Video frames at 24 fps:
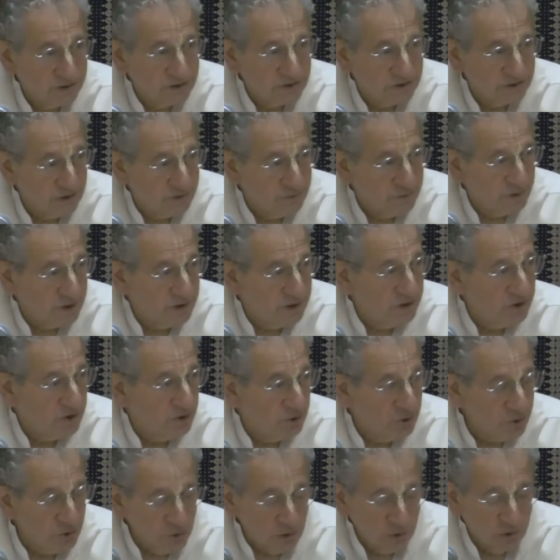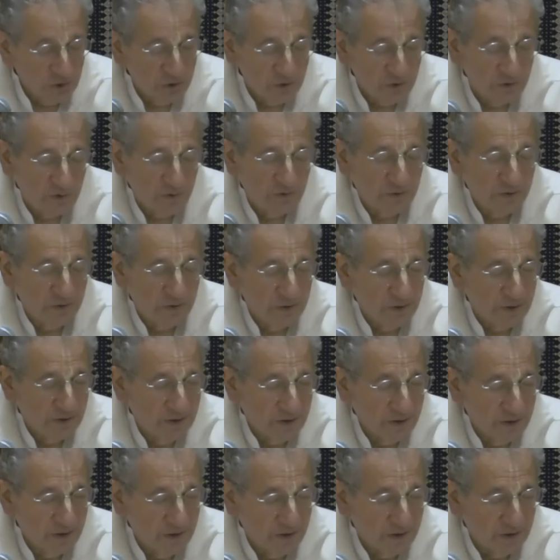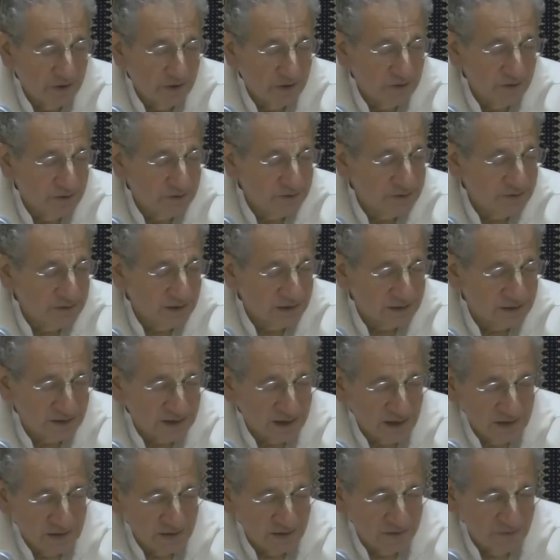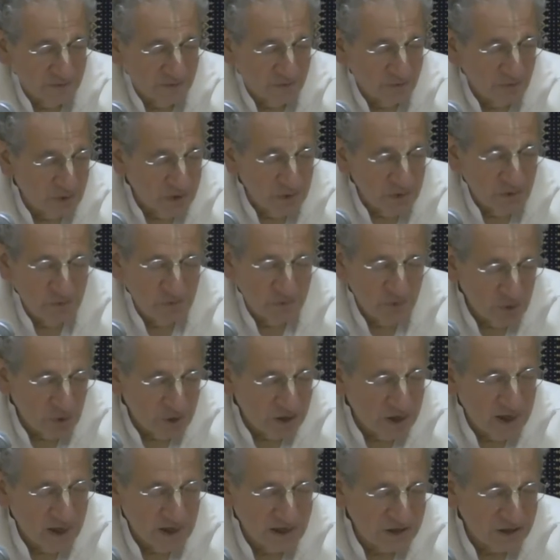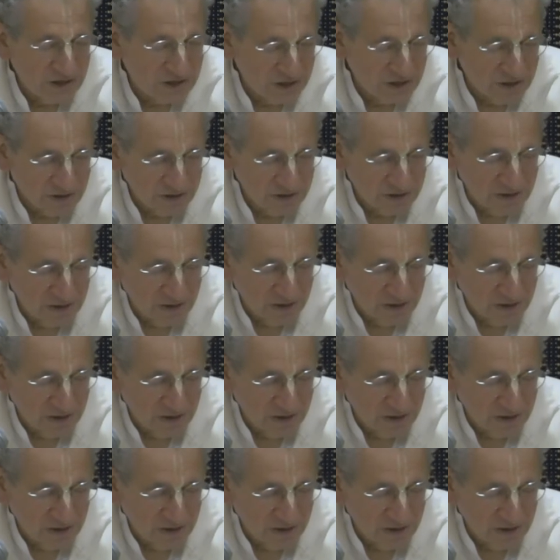This should be your, uh, let's say, real vocation